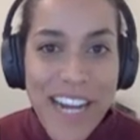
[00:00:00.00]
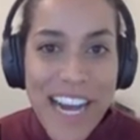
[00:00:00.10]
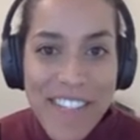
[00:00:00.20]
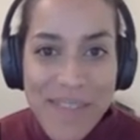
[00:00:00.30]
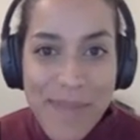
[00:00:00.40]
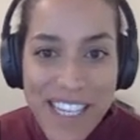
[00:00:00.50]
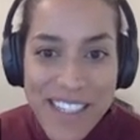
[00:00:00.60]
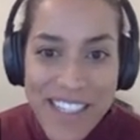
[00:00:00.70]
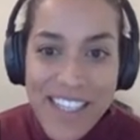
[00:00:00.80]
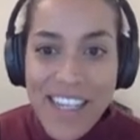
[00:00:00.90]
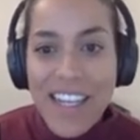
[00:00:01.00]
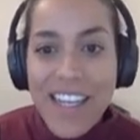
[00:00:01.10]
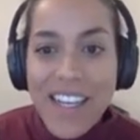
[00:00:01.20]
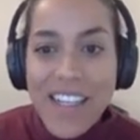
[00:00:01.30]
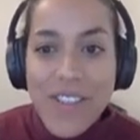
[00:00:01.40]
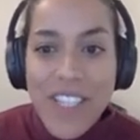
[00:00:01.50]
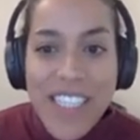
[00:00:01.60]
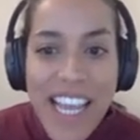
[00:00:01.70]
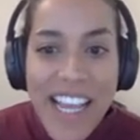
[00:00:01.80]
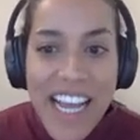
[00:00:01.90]
for having me. So
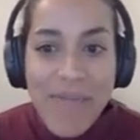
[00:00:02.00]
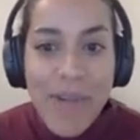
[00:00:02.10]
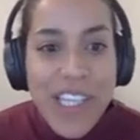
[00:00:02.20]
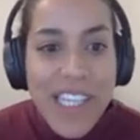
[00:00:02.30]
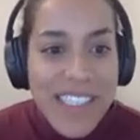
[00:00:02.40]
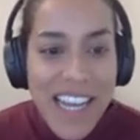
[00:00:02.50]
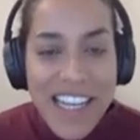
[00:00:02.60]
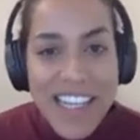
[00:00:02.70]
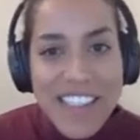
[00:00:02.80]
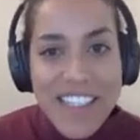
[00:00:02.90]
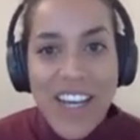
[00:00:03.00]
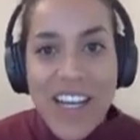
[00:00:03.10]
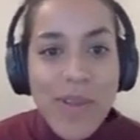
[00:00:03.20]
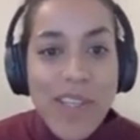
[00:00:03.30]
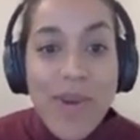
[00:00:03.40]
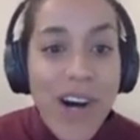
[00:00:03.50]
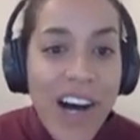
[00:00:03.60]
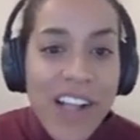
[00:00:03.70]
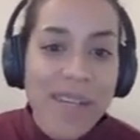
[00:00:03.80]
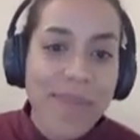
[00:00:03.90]
today I'm really excited to talk with you
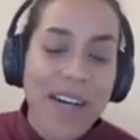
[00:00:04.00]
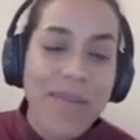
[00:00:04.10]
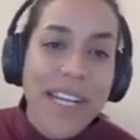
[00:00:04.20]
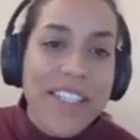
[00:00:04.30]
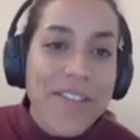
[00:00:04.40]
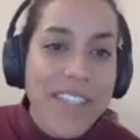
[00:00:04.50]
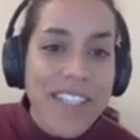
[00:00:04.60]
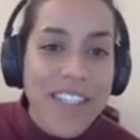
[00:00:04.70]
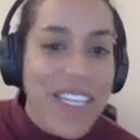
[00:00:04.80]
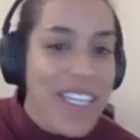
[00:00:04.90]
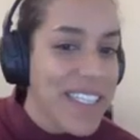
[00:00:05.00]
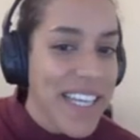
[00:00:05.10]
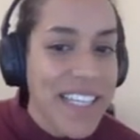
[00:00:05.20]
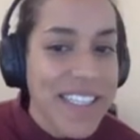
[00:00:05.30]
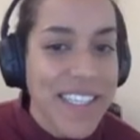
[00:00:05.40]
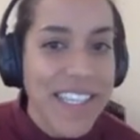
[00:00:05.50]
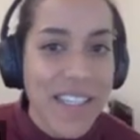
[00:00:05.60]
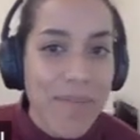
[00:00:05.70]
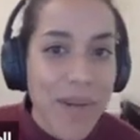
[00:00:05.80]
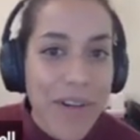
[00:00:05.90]
all about microphysical insights
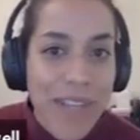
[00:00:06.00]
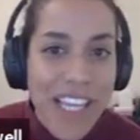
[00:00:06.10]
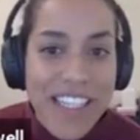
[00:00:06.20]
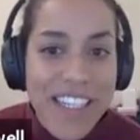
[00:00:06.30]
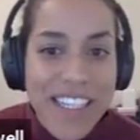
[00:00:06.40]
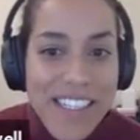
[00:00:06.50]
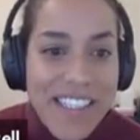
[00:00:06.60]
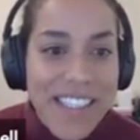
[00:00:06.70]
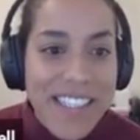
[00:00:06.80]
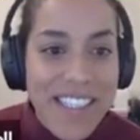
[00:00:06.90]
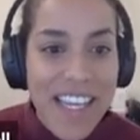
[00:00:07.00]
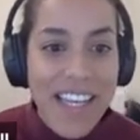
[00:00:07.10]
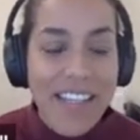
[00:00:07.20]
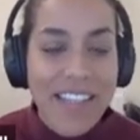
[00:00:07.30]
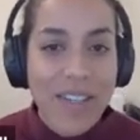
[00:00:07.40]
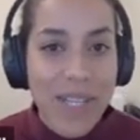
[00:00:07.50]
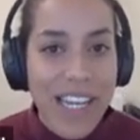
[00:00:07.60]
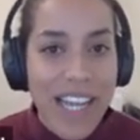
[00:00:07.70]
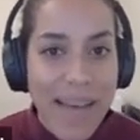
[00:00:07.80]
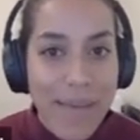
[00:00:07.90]
into protoplanetary disks and
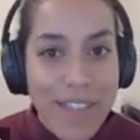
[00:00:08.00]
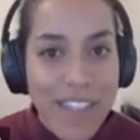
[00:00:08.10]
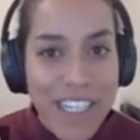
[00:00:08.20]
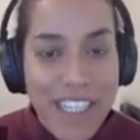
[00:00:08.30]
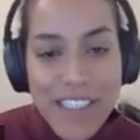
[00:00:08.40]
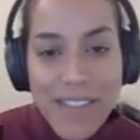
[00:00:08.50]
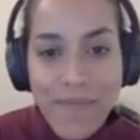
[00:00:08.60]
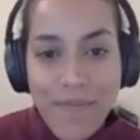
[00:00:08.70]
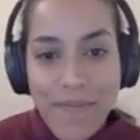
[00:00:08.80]
exoplanet atmospheres.